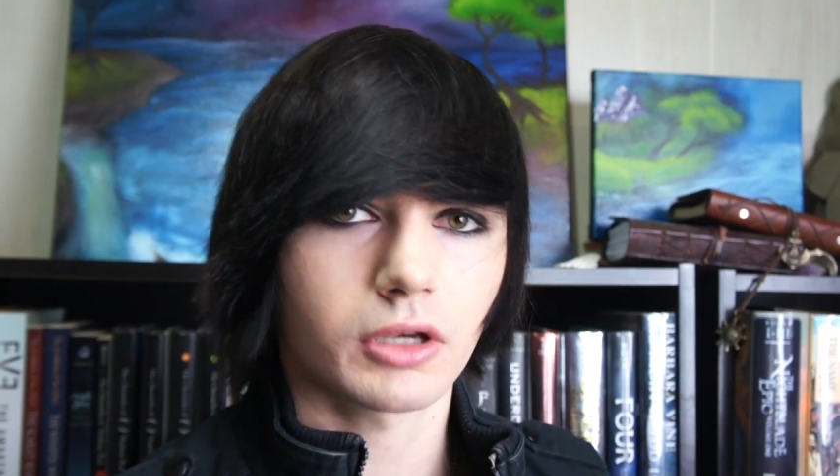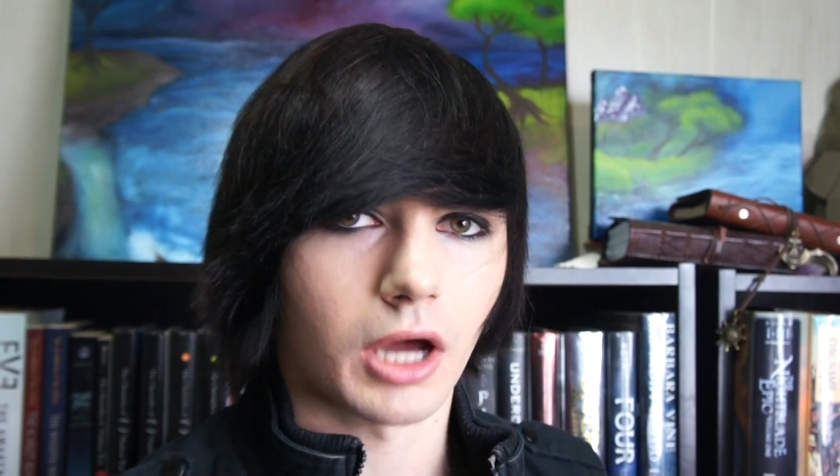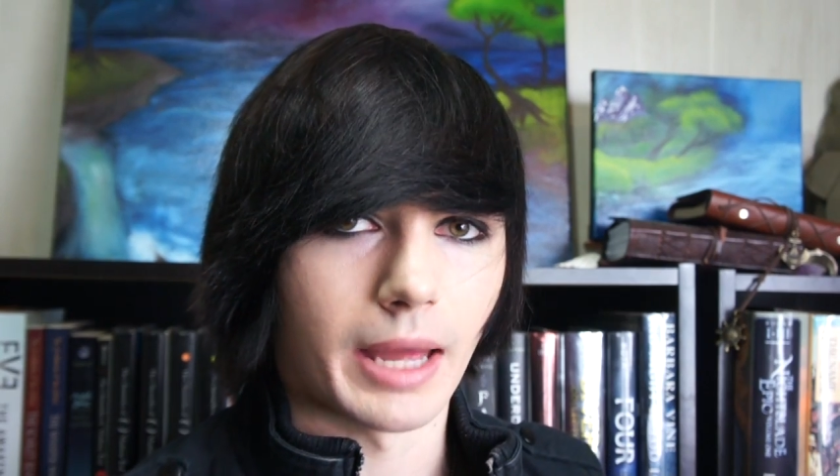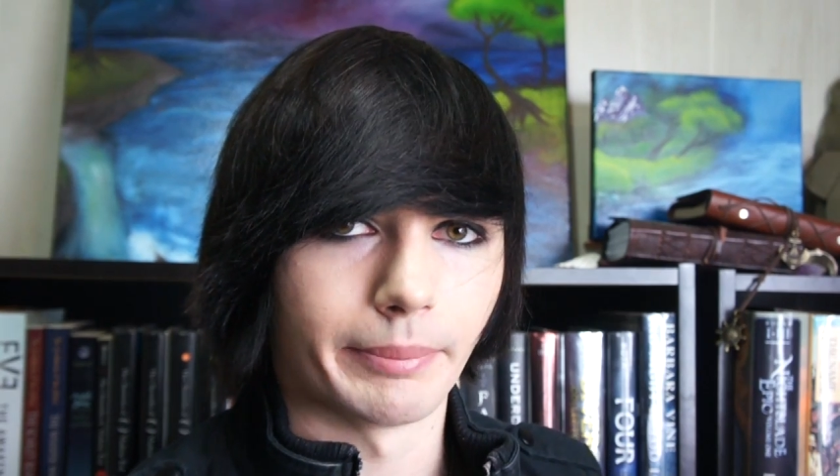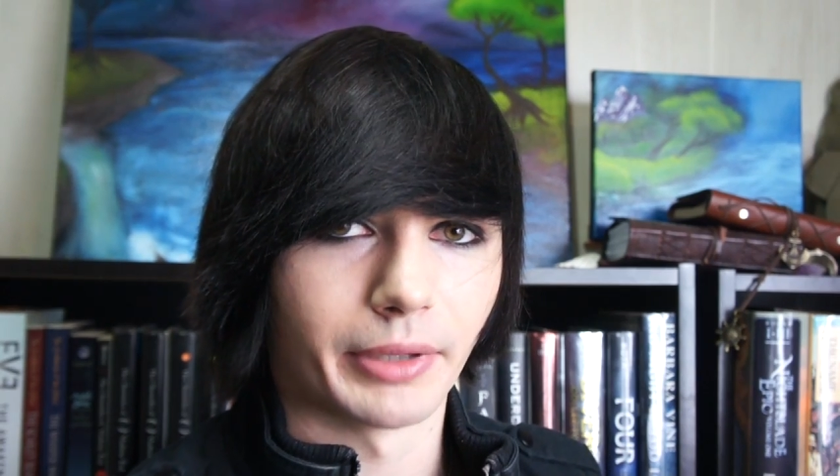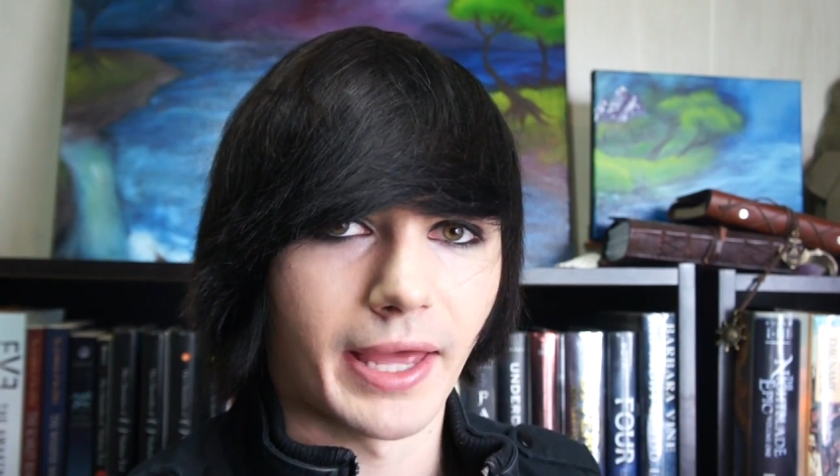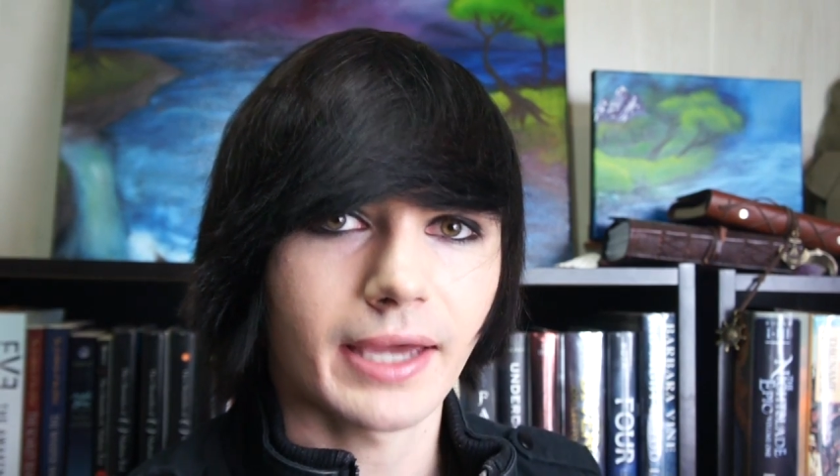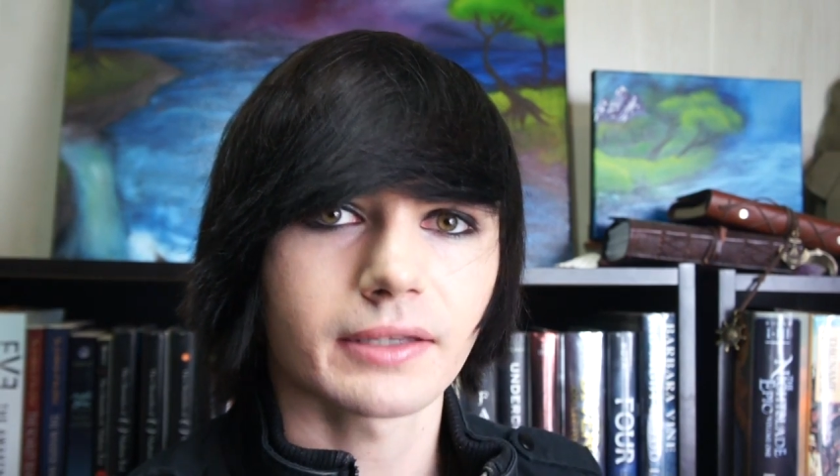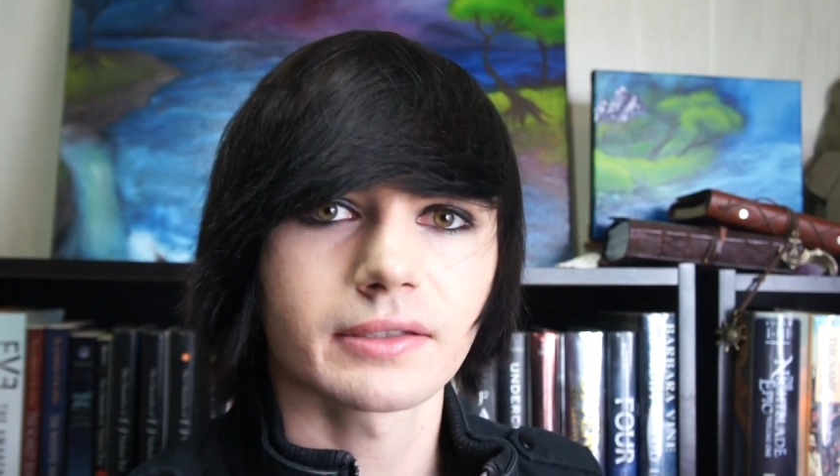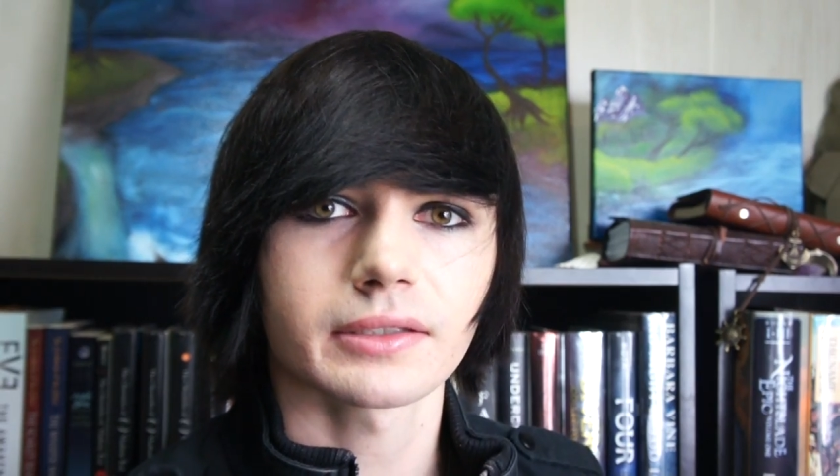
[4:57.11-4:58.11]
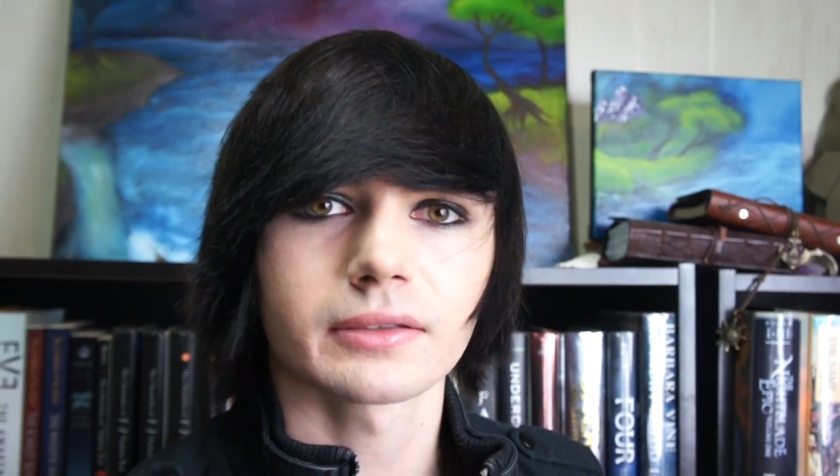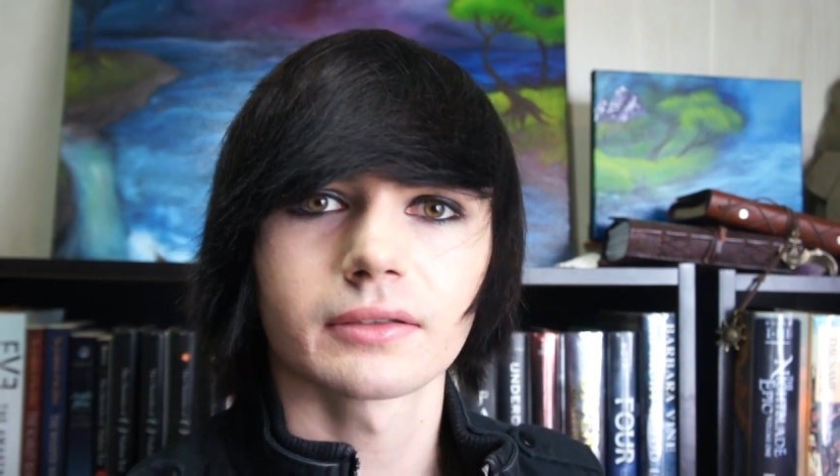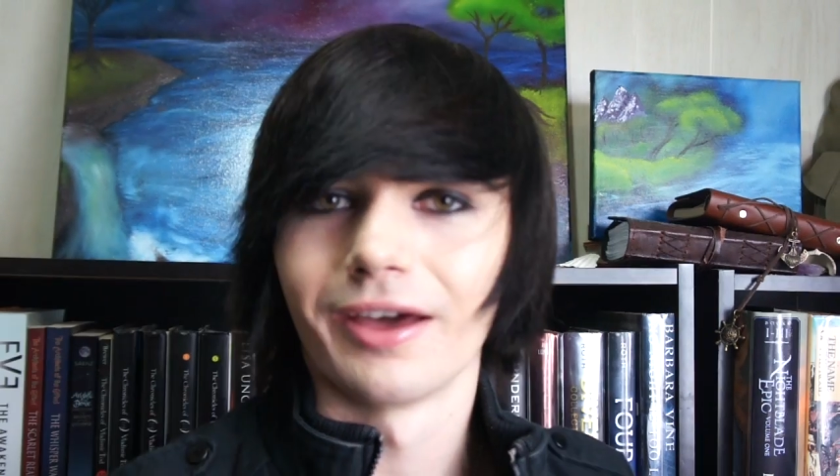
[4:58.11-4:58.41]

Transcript: complex?